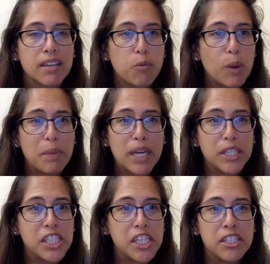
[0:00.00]
1
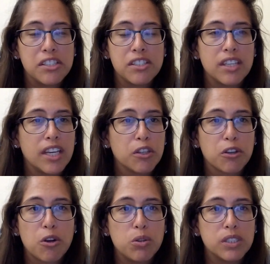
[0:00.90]
page each, and you're
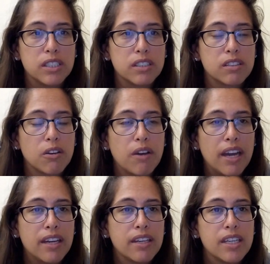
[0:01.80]
golden,
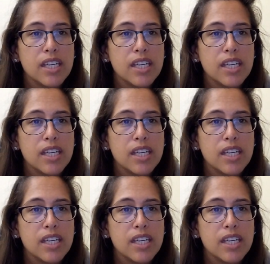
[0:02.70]
okay?